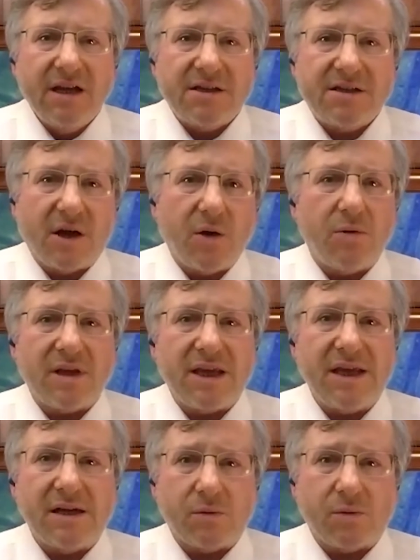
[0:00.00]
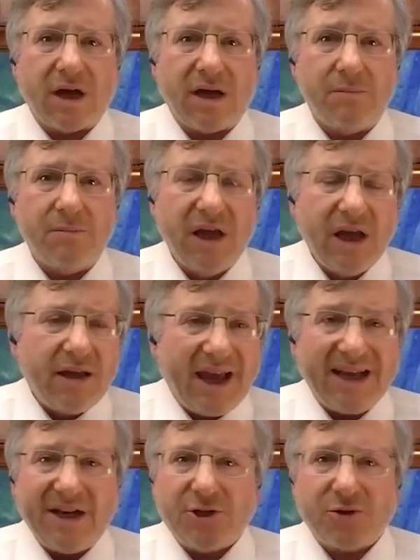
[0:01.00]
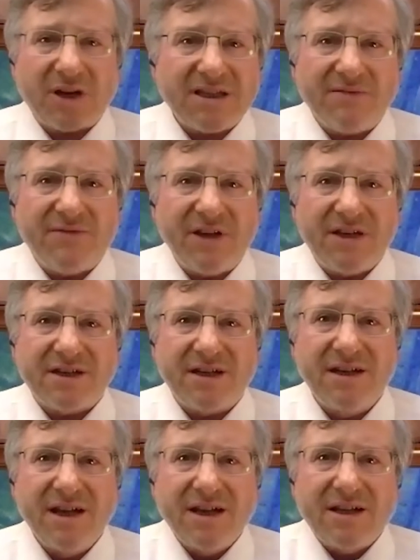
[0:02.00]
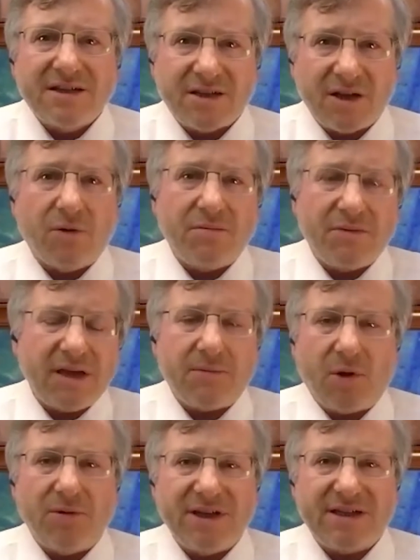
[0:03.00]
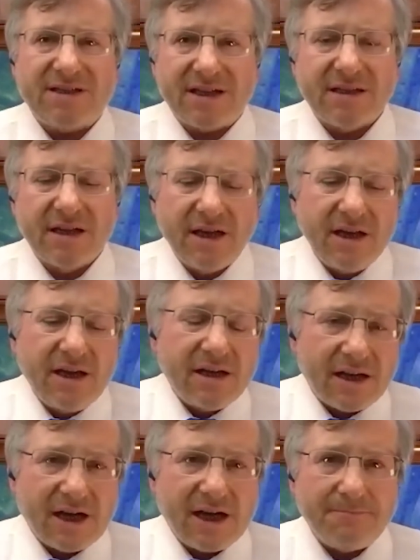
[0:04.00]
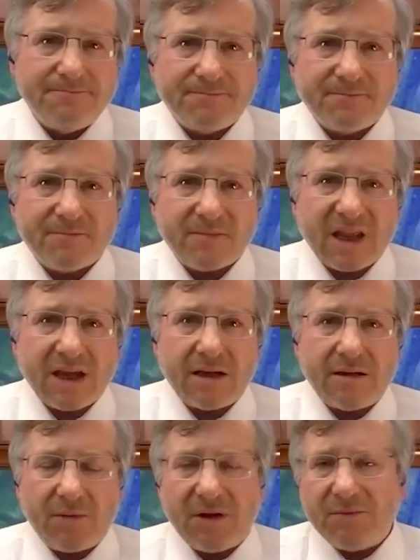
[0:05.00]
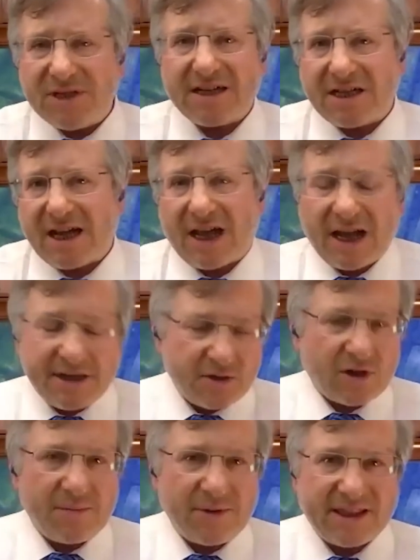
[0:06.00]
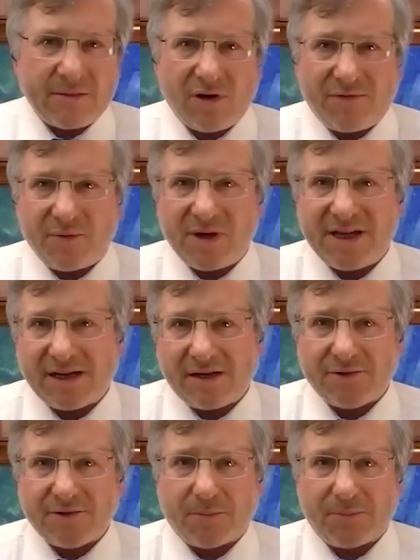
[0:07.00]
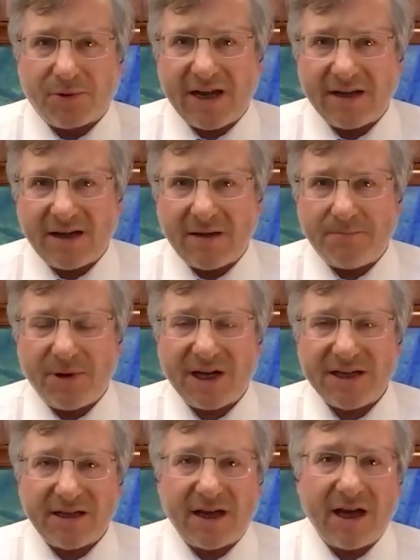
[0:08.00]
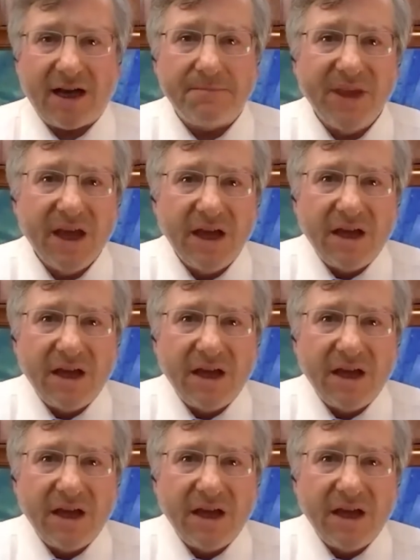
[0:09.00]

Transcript: So, you know, um, antitrust division. So all these things, um, which actually I can talk about that more if you want to take a little break. Uh, but um,